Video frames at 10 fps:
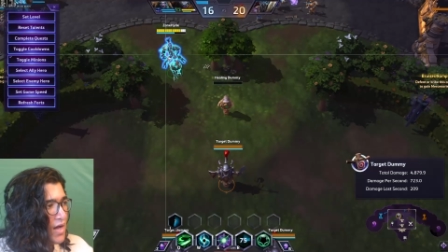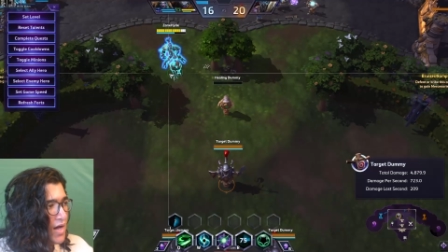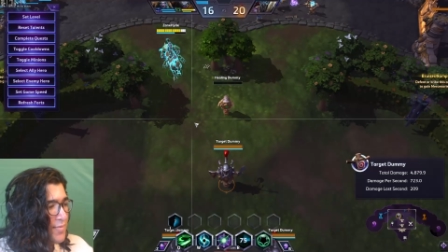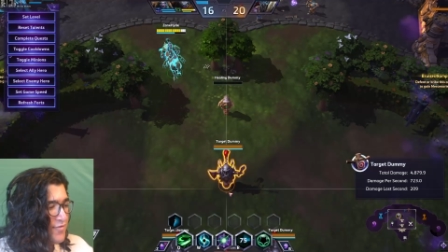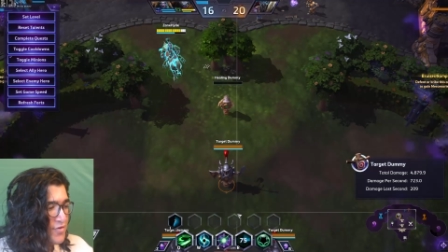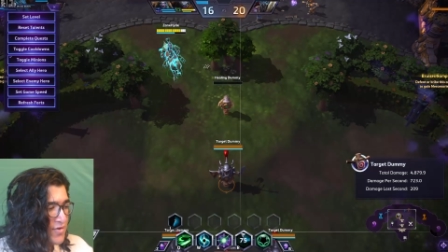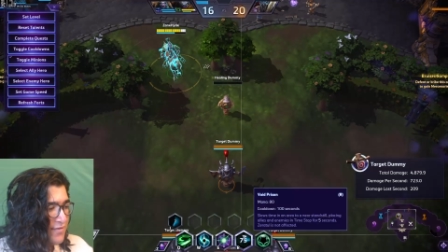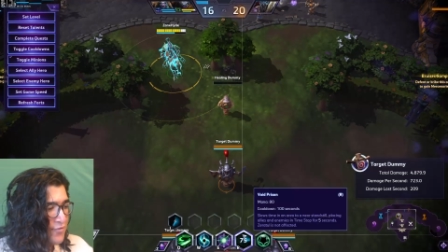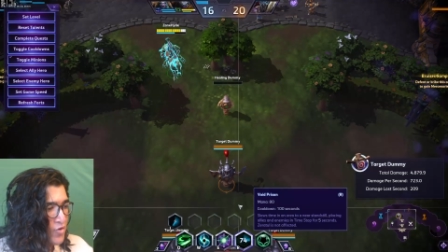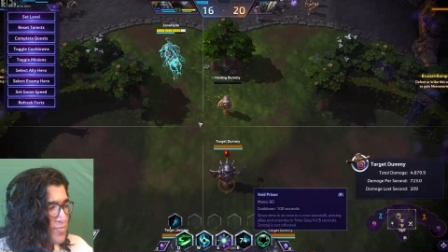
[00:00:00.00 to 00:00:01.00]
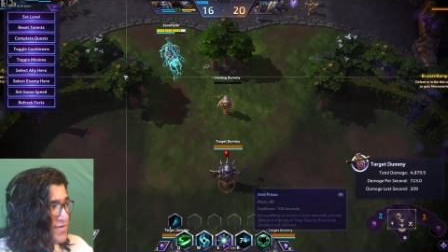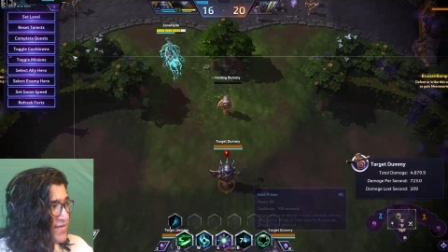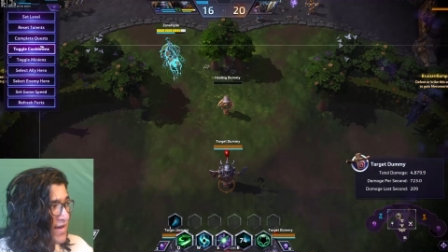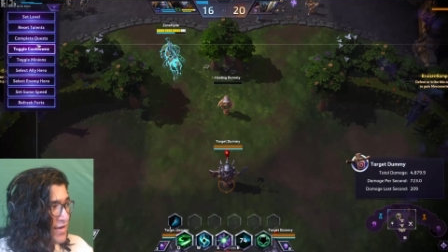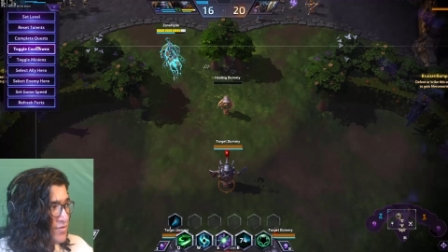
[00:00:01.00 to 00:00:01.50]
If you don't have a Void
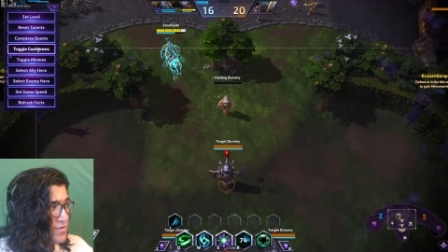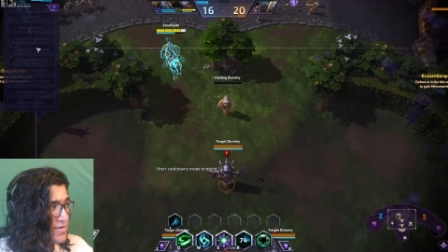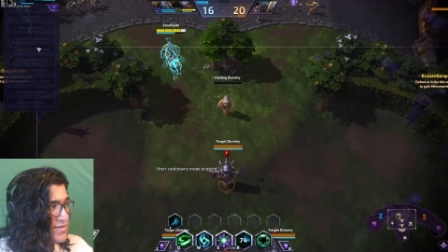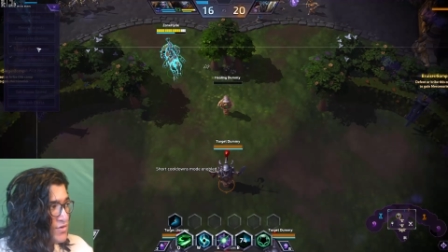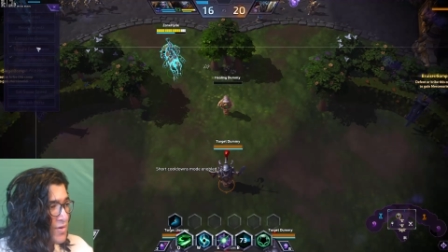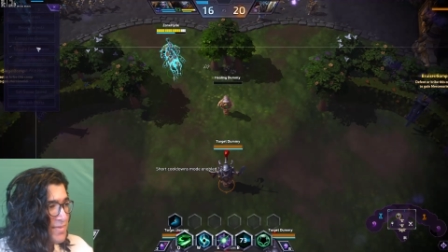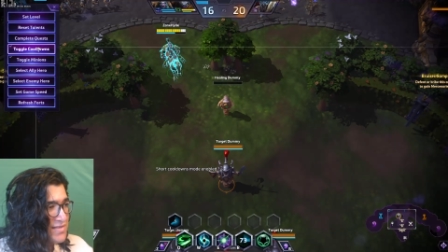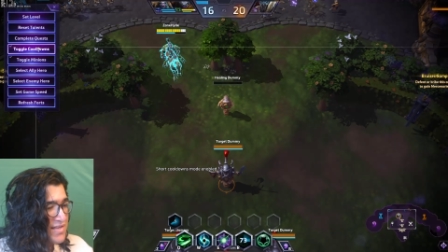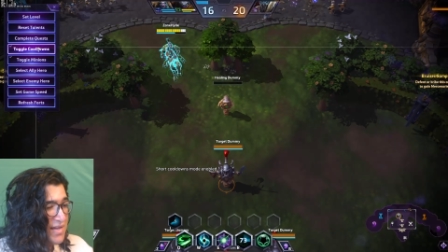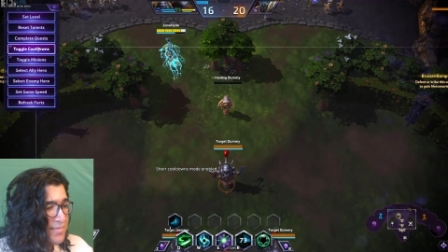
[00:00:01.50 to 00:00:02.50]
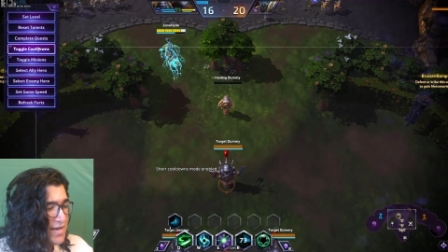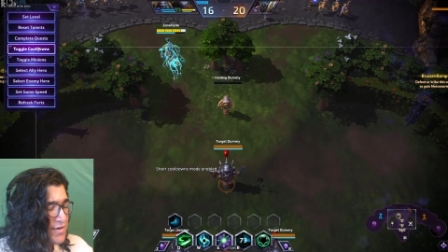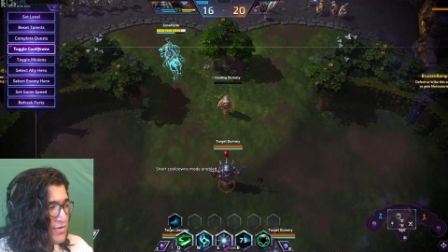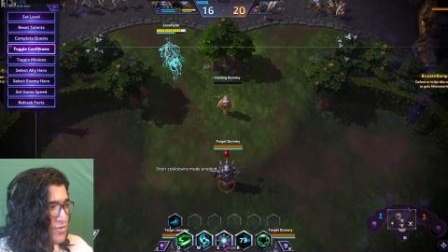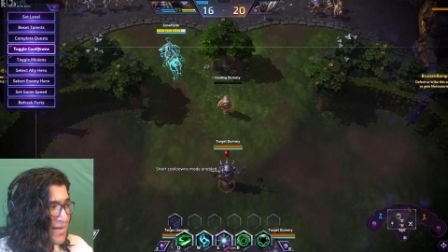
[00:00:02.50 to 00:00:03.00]
Prison and you do this, you are basically
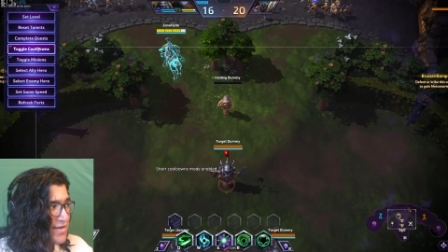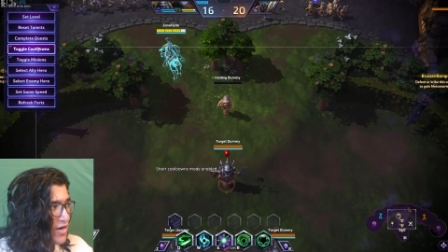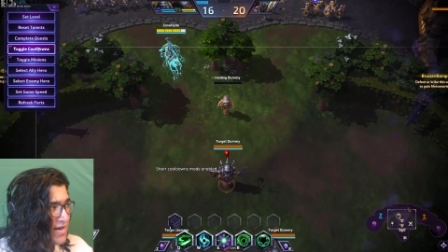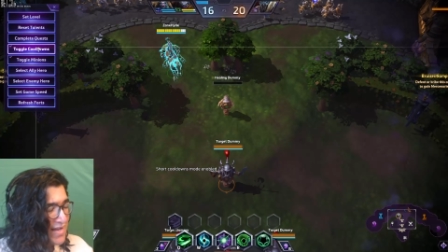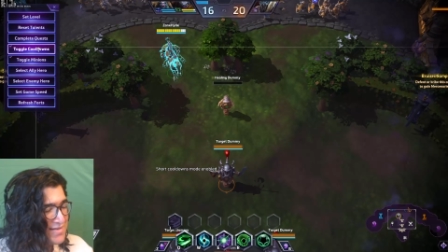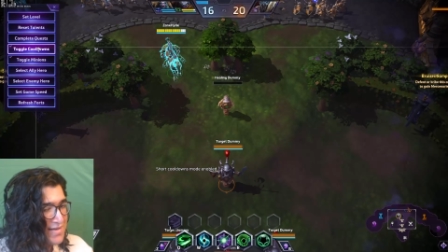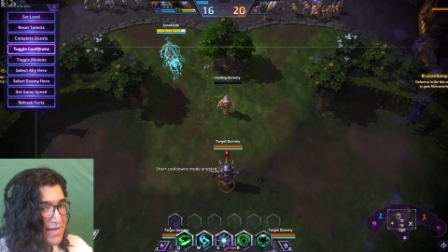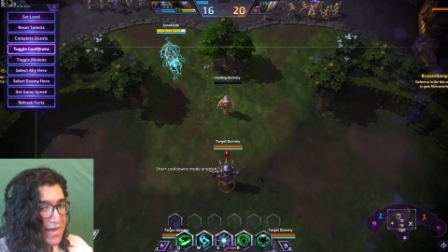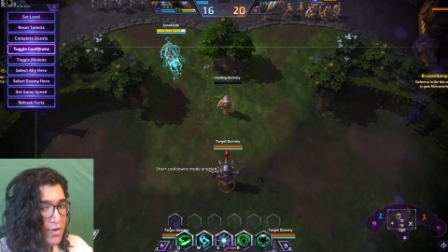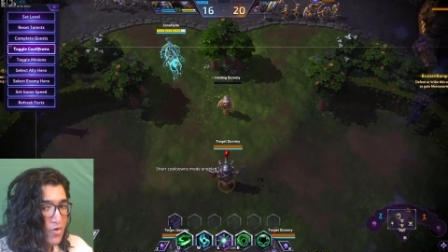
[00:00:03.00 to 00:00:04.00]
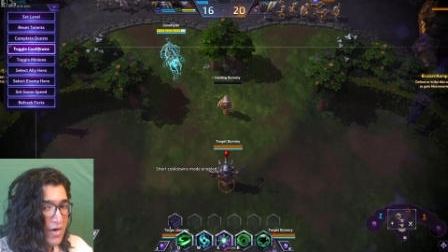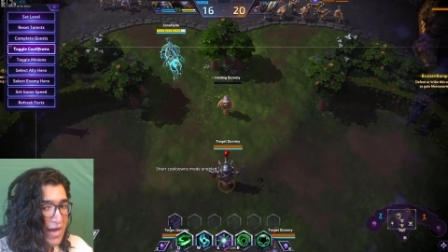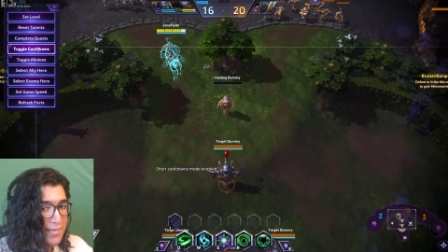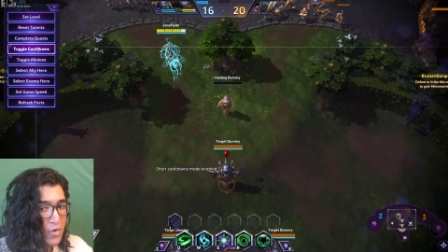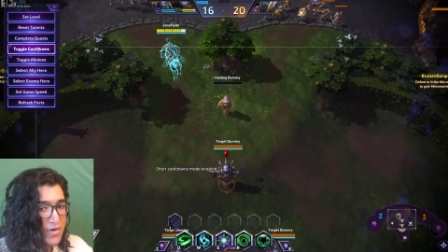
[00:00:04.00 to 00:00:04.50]
committing to my target has to die or
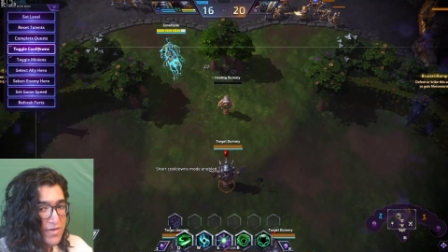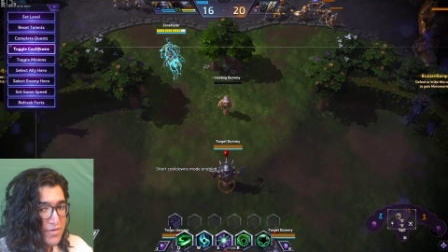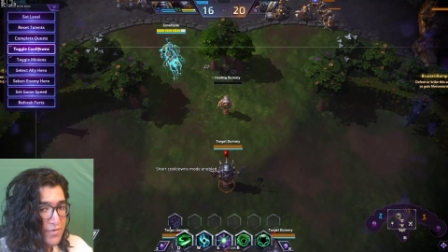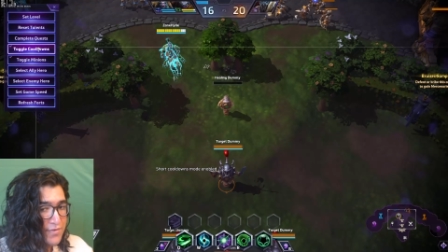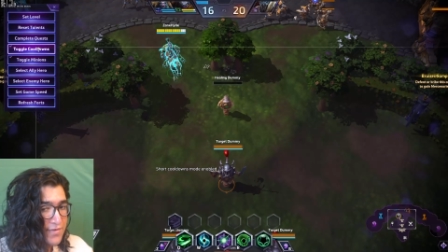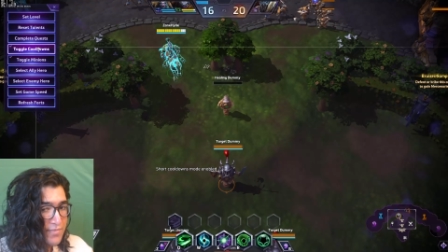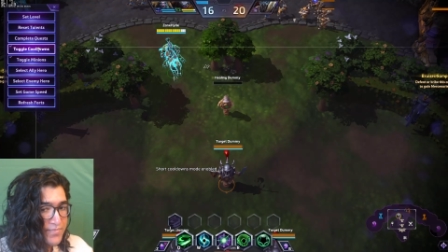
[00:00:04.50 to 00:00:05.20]
I am going to lose.